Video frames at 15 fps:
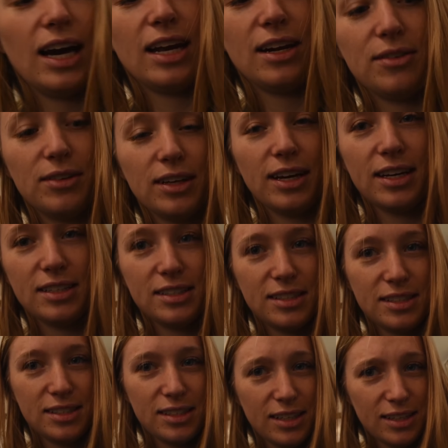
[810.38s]
I didn't
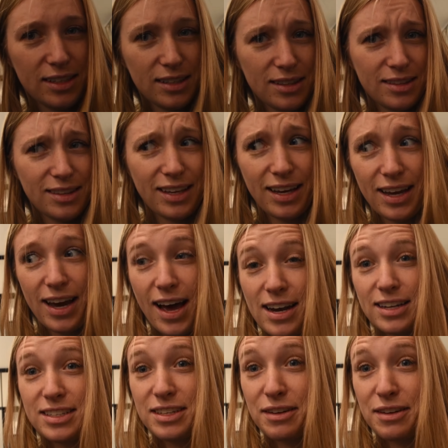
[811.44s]
realize they had a